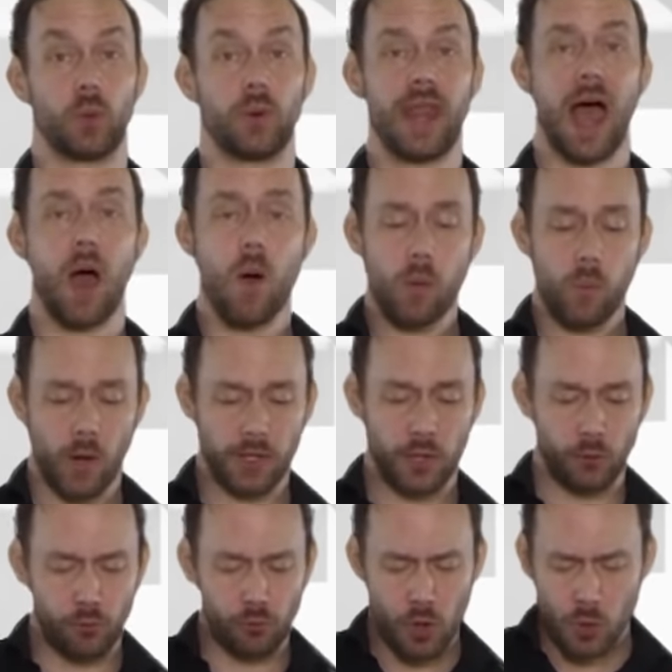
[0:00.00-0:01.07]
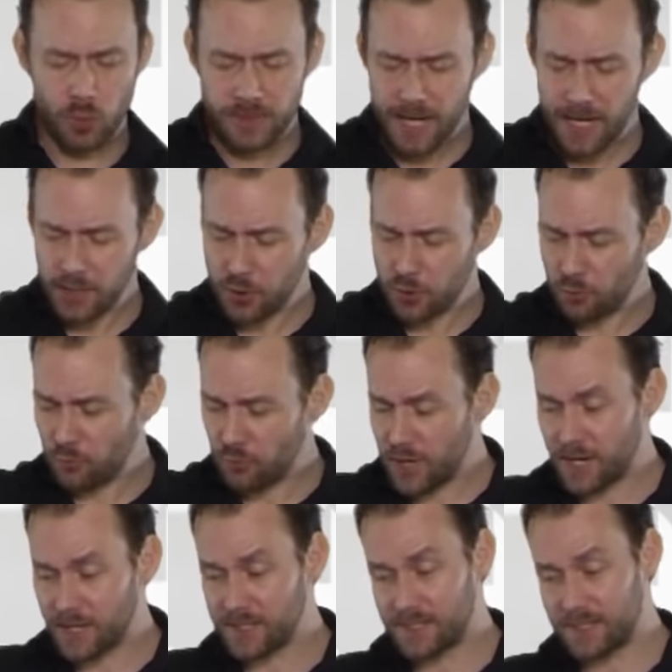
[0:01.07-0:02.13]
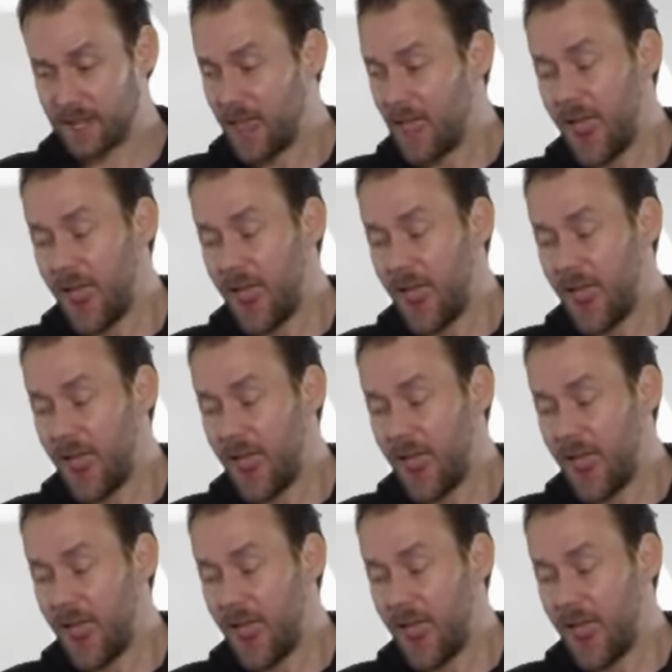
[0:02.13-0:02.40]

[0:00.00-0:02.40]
Now I want you to rotate your wrist,